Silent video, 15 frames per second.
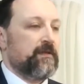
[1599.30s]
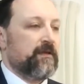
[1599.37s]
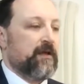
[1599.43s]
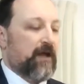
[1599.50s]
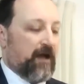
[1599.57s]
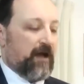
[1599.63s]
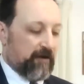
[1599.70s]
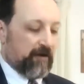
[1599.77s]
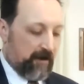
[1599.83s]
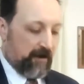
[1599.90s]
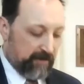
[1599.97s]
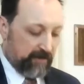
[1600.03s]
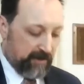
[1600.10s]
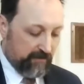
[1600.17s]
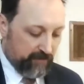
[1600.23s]
I'll
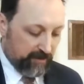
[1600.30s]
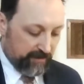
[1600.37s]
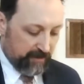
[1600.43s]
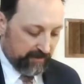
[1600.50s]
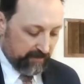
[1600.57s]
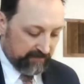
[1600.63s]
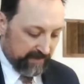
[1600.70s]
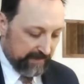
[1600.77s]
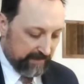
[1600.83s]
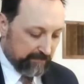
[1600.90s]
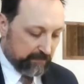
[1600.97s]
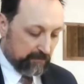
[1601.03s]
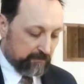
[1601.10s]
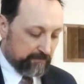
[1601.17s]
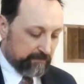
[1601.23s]
give you an
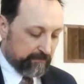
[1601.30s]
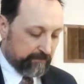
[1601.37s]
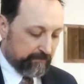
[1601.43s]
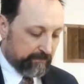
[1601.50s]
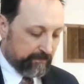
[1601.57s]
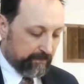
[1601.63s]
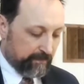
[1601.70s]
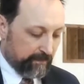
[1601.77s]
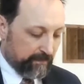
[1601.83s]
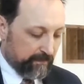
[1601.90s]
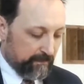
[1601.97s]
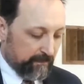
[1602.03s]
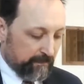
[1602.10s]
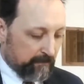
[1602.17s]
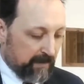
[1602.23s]
example.
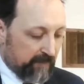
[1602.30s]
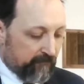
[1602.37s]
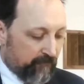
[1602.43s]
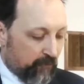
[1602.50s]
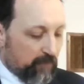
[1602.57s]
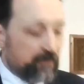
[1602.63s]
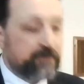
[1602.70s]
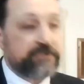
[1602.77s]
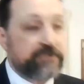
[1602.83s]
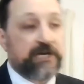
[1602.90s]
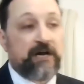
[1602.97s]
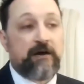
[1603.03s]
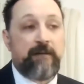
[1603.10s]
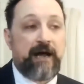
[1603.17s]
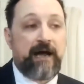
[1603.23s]
My former
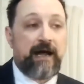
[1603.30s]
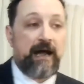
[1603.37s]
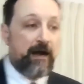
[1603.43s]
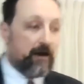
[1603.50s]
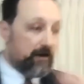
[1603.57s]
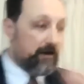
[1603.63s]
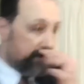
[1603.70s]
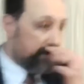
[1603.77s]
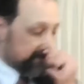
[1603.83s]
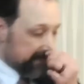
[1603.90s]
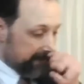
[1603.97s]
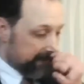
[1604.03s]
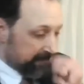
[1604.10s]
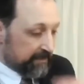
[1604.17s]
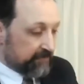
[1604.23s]
job, I hired a
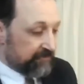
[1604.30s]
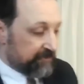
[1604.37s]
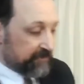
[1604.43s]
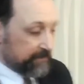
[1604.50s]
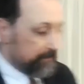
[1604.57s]
technician,